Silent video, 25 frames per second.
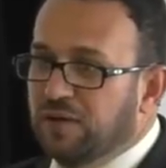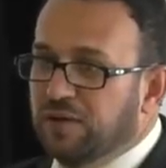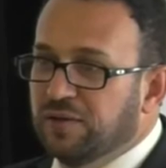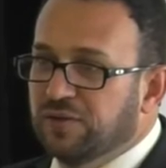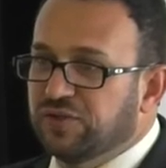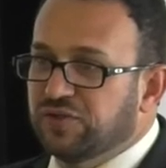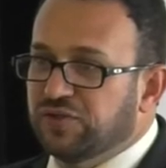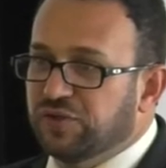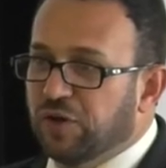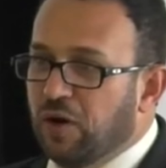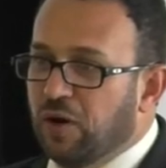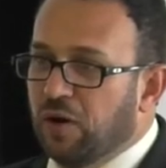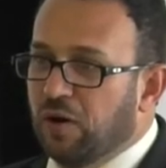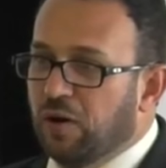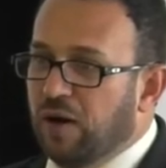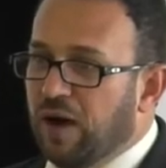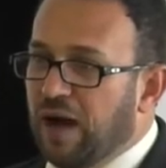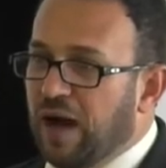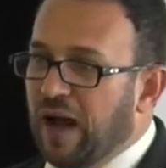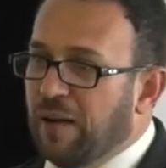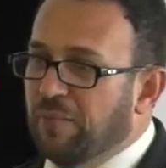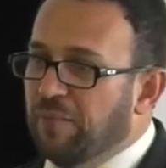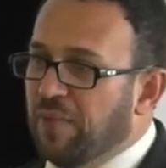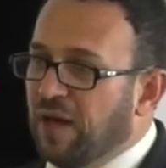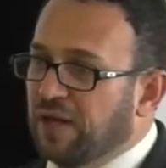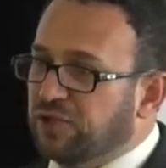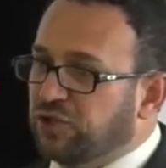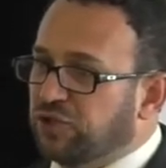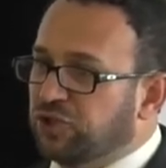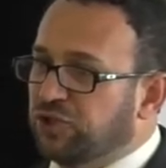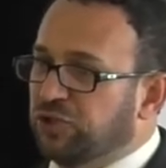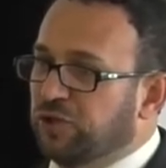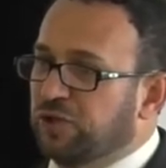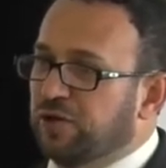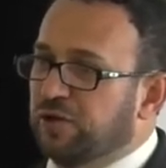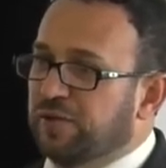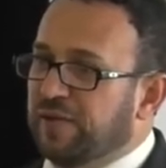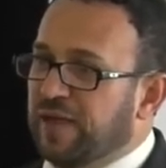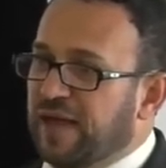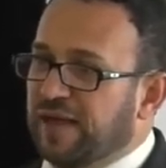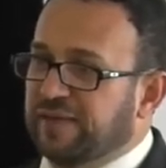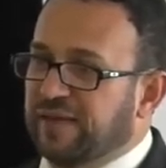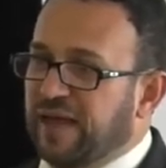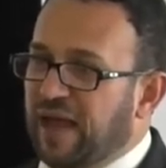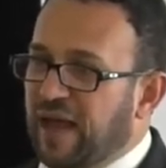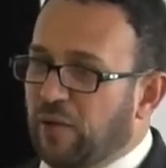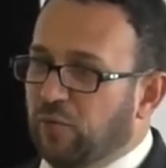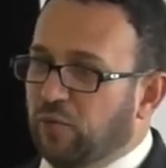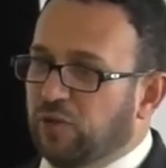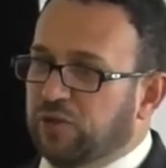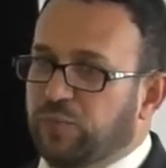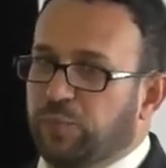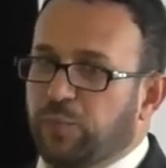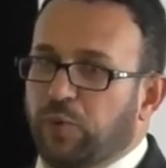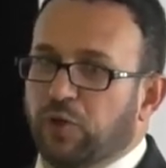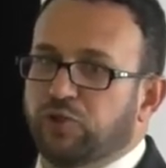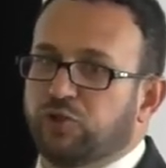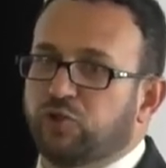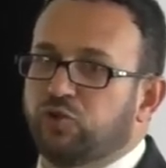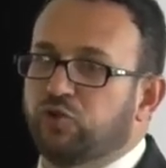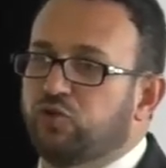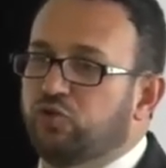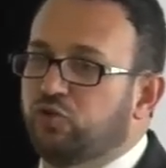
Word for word: So I'm not sure that I would put